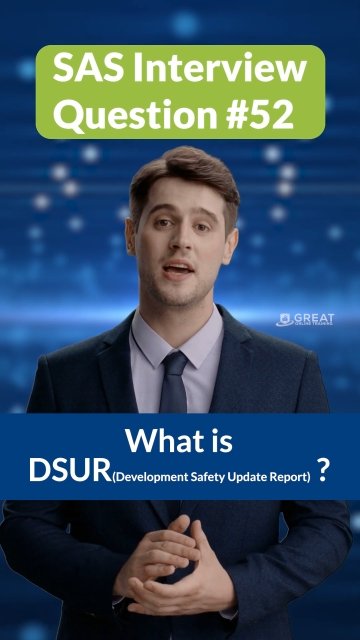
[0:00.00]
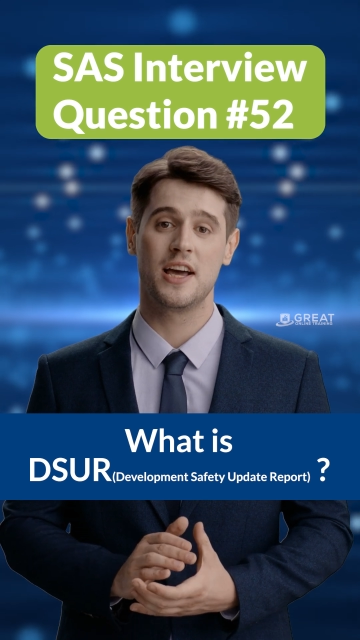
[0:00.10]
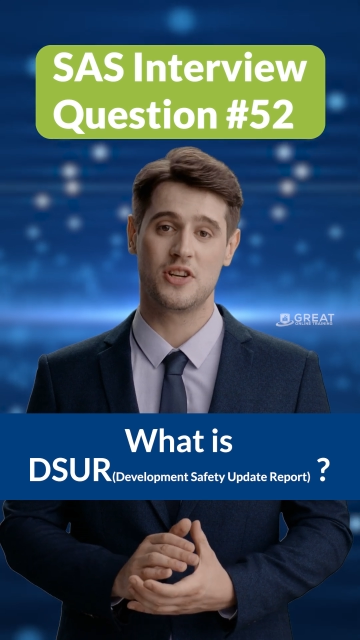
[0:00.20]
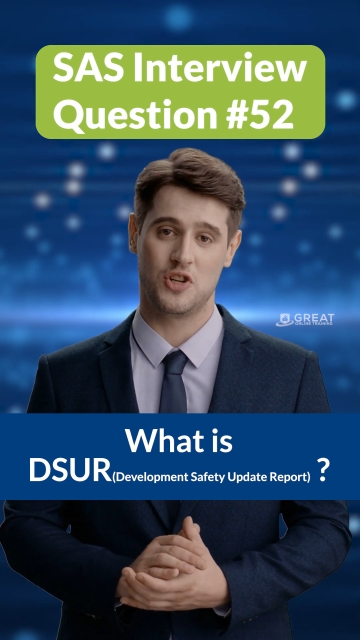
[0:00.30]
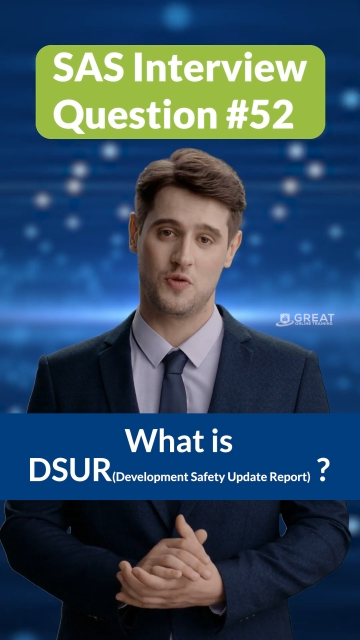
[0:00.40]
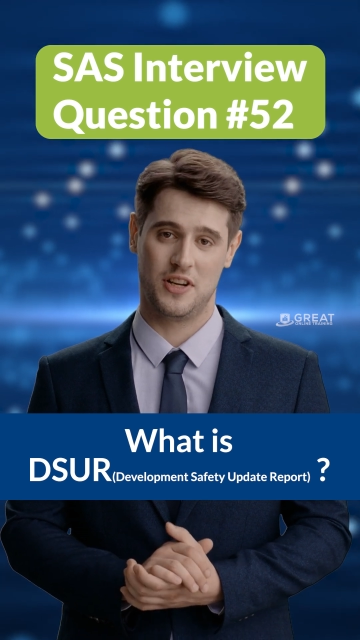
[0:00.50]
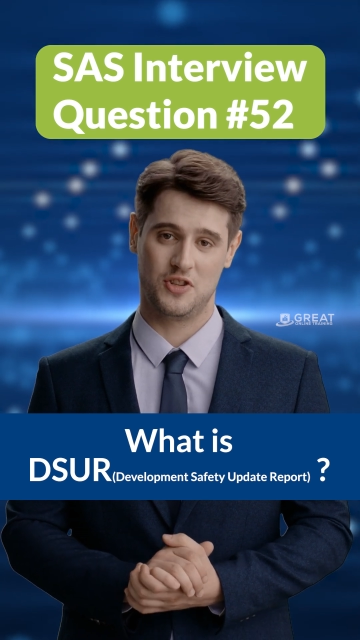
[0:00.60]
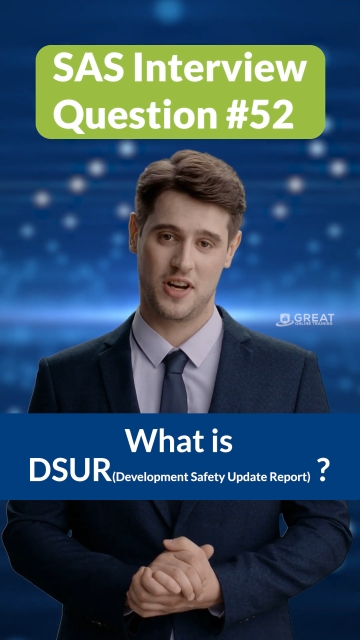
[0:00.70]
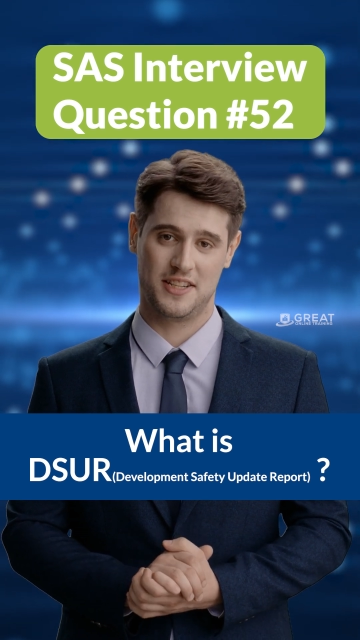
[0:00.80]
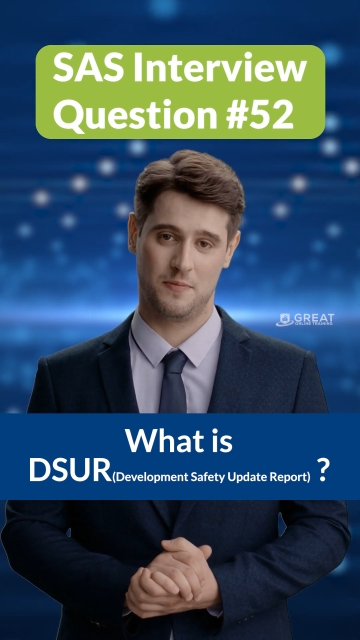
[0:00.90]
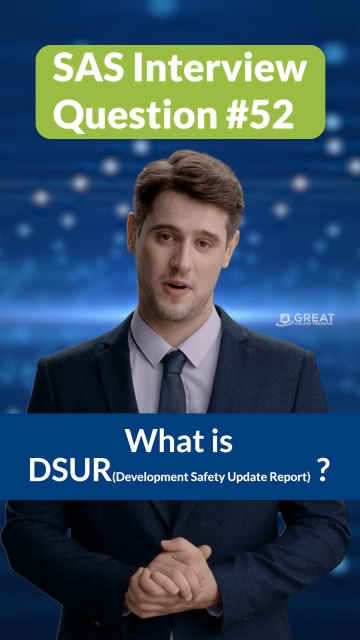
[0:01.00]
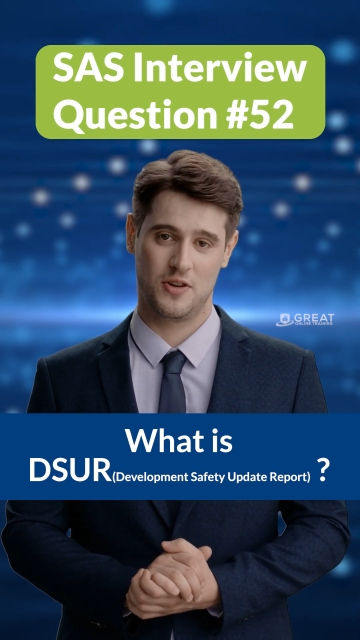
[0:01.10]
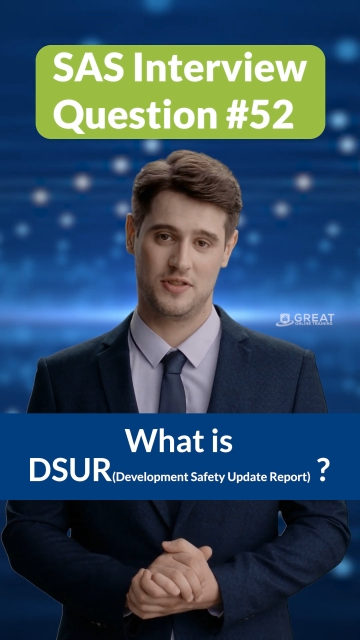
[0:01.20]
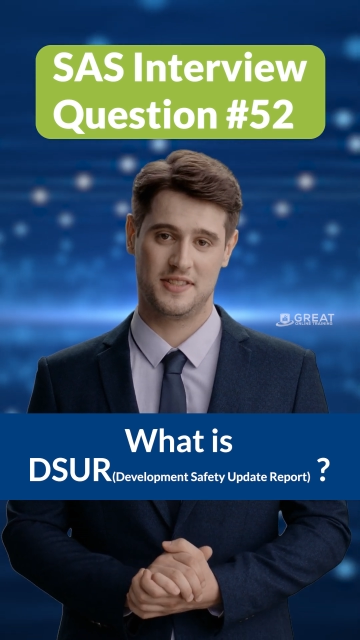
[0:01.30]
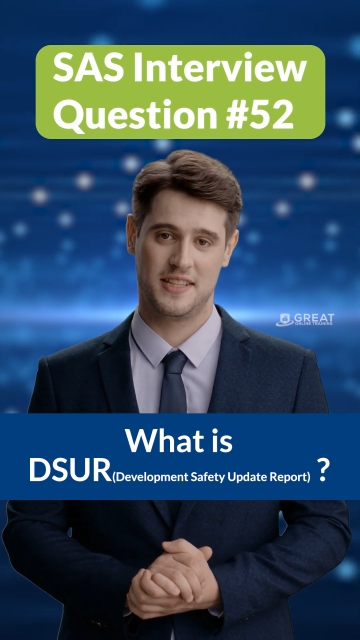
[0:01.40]
ensuring
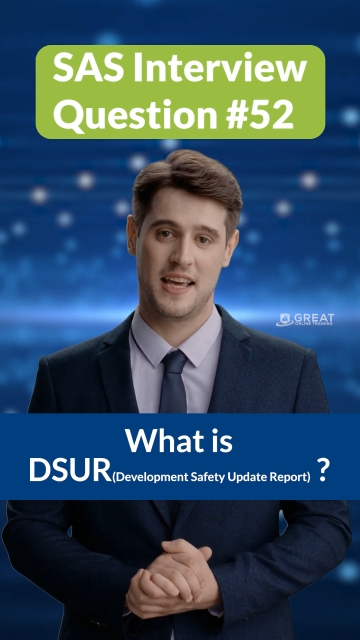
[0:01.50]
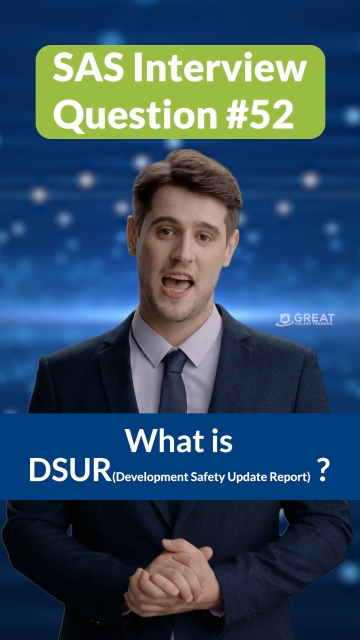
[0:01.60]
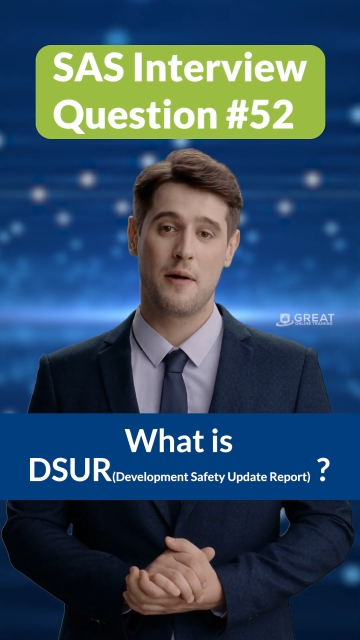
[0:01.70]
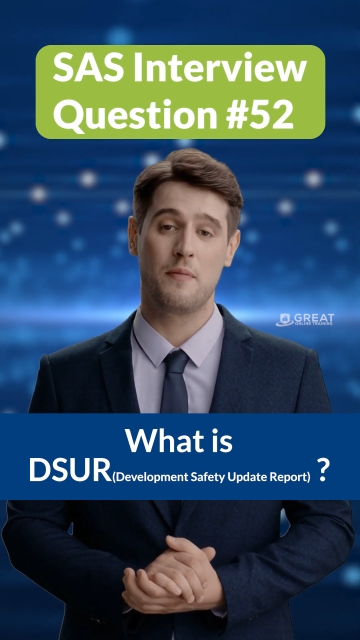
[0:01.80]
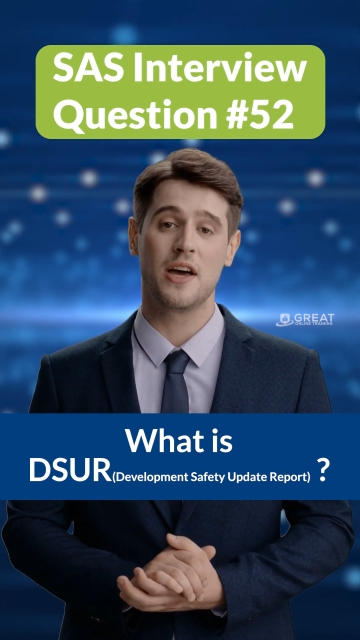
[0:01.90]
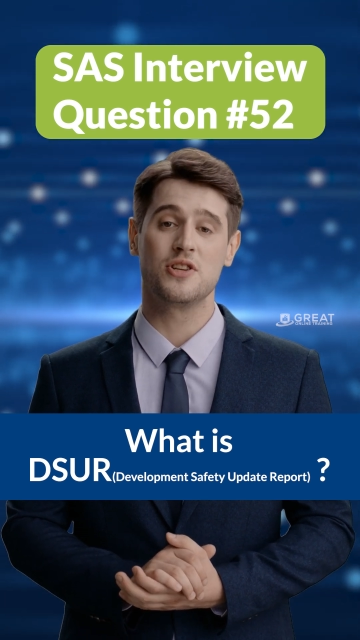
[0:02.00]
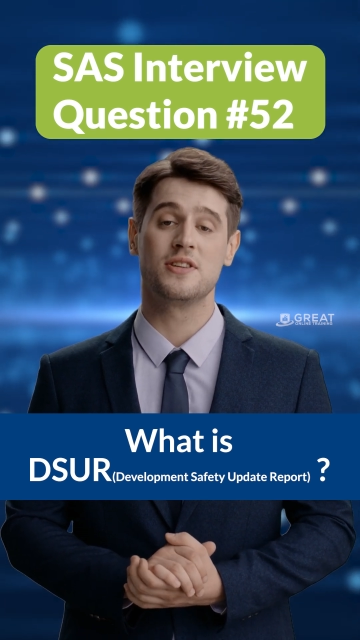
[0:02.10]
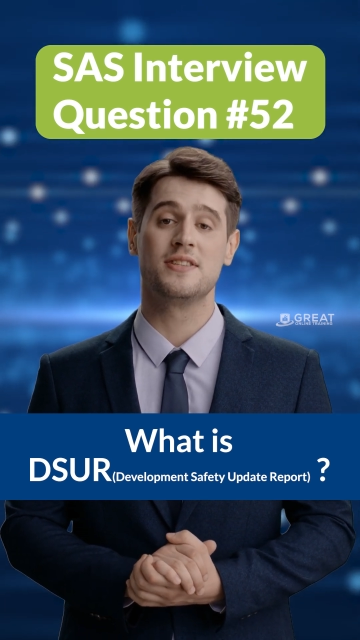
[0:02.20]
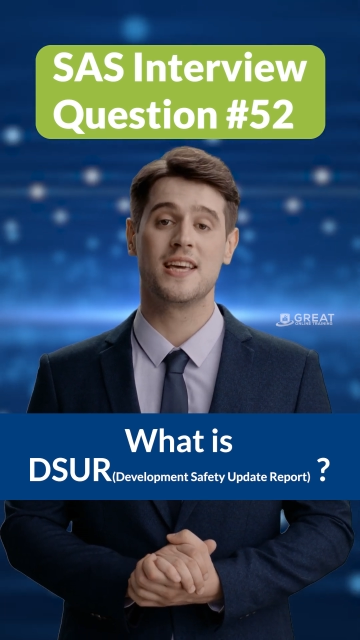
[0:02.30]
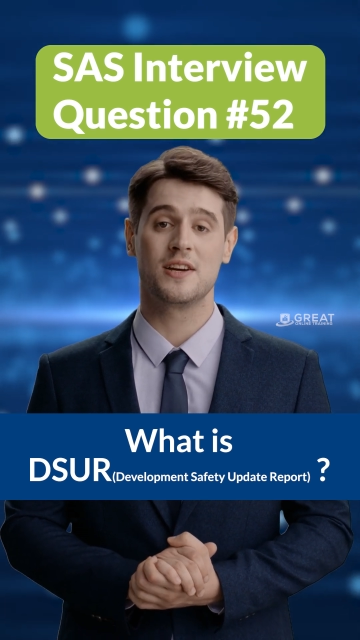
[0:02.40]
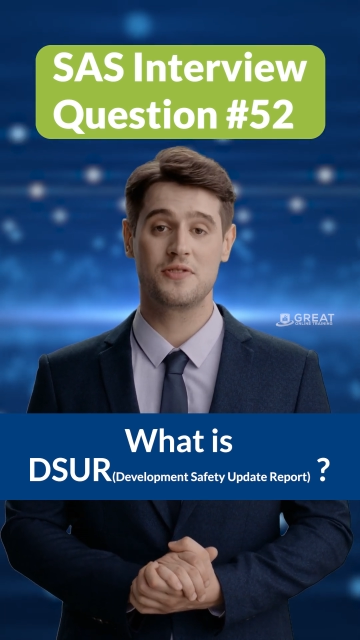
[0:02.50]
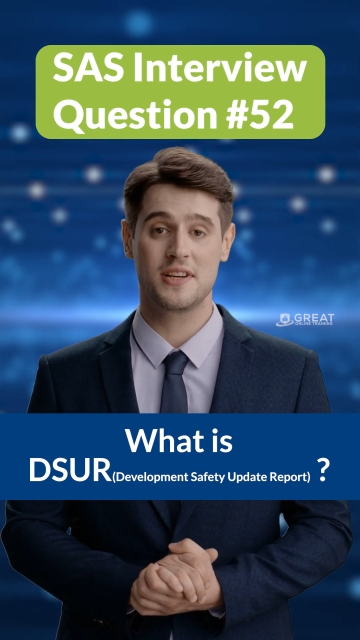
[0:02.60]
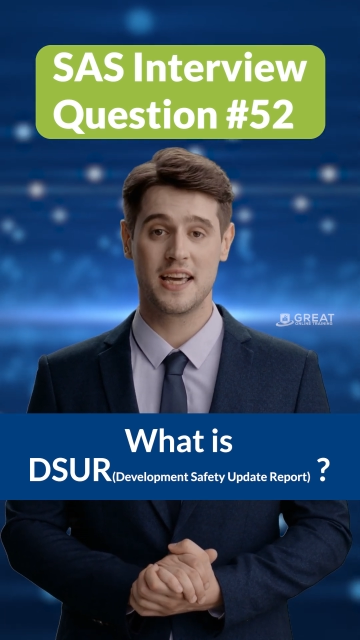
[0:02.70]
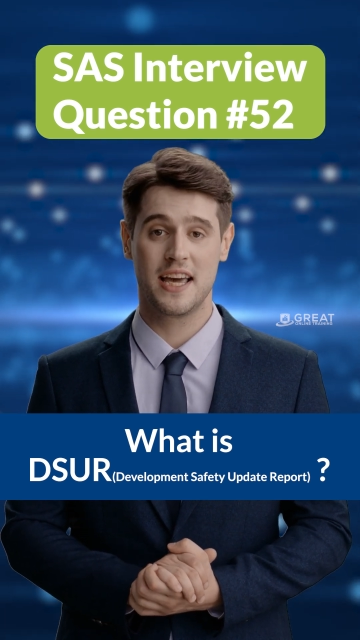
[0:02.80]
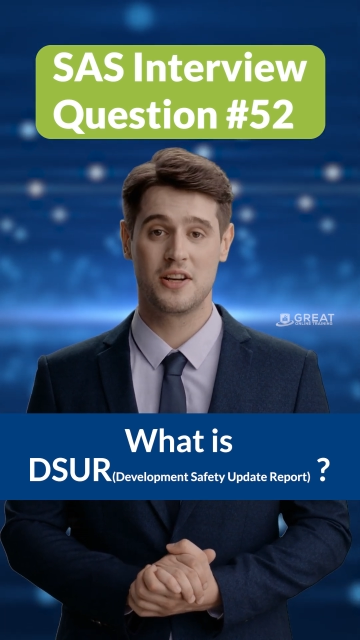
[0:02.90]
transparency and patient
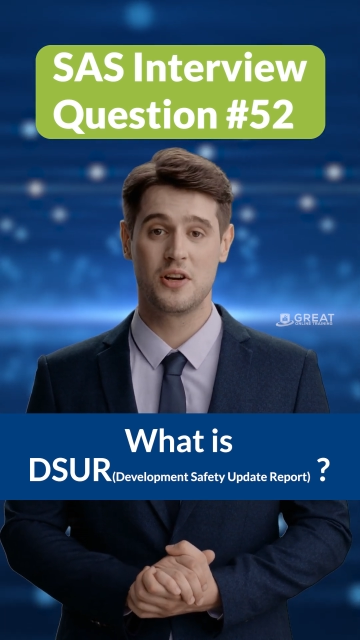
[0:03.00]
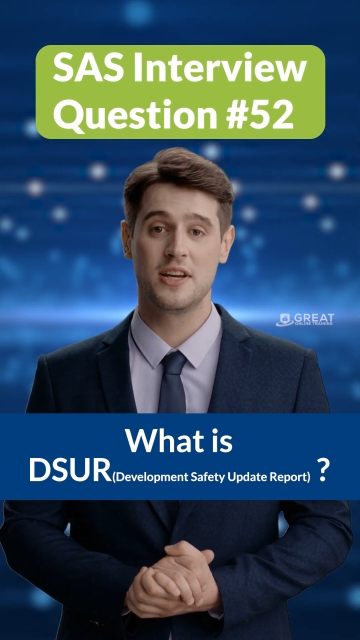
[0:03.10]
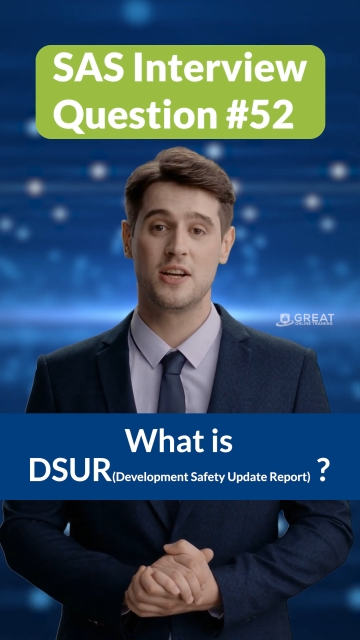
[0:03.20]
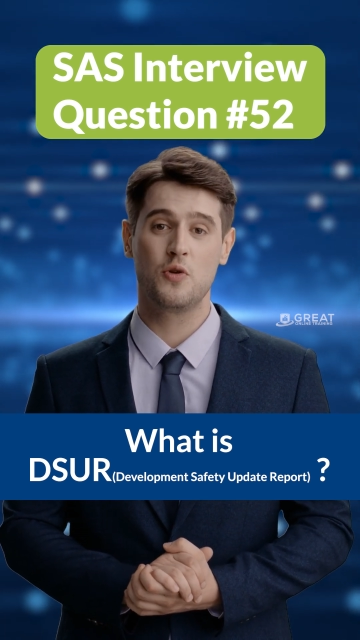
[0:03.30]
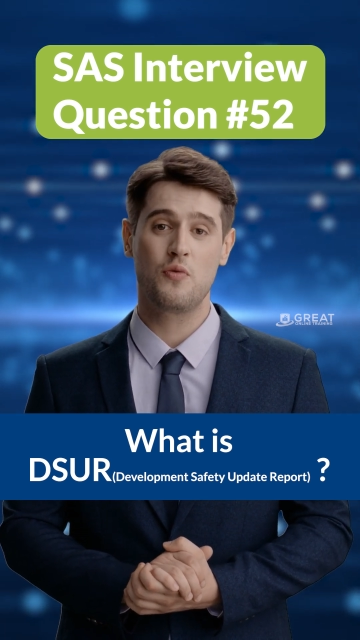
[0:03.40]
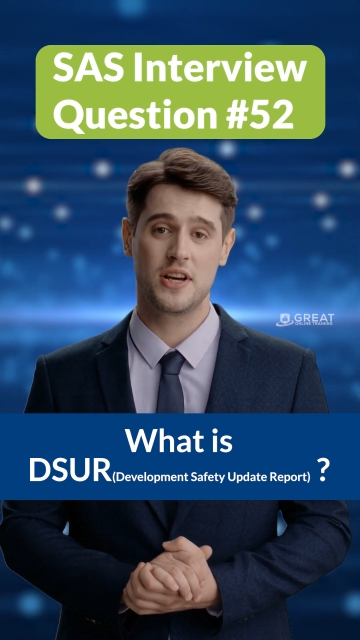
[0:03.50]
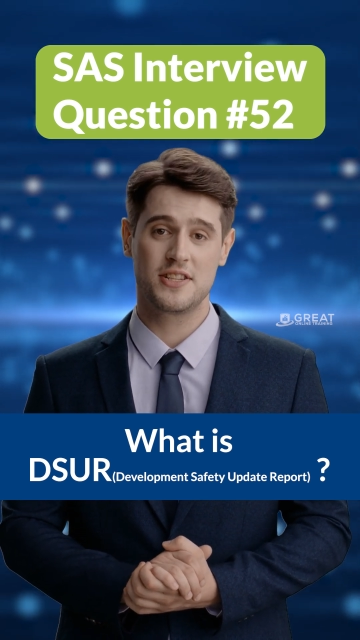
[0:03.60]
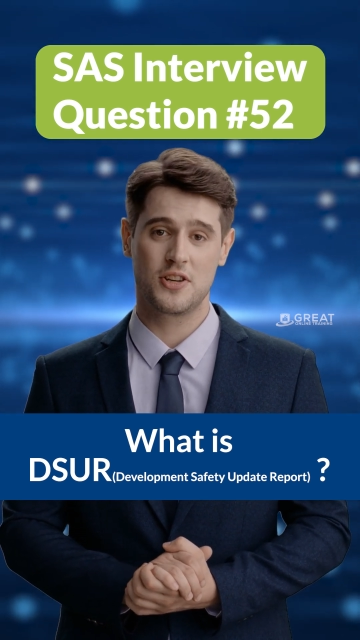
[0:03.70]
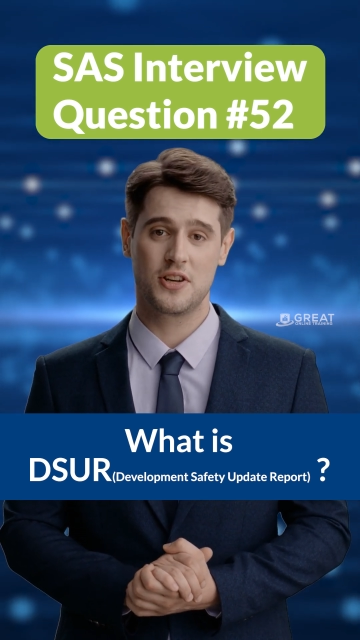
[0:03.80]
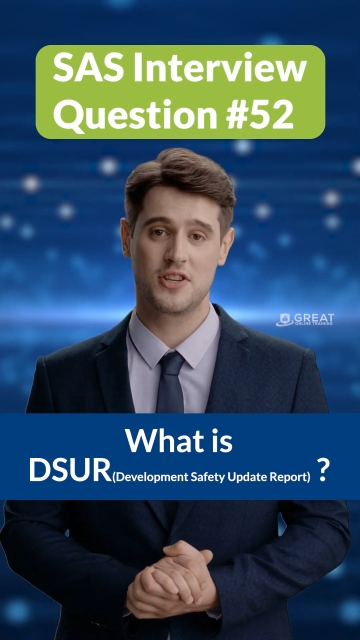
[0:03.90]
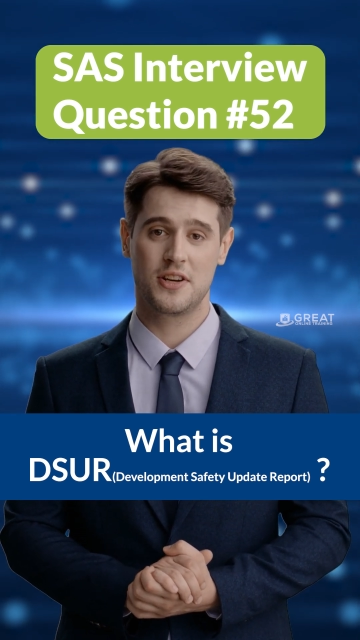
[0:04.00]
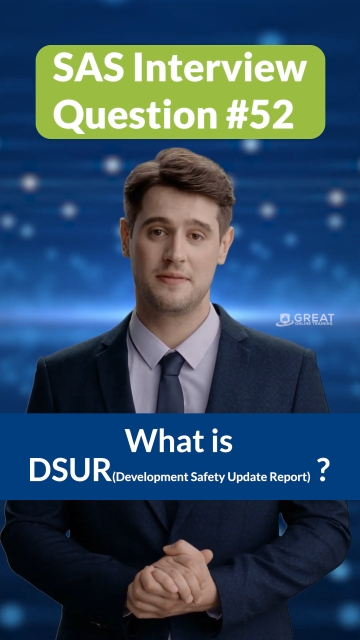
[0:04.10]
safety in clinical research.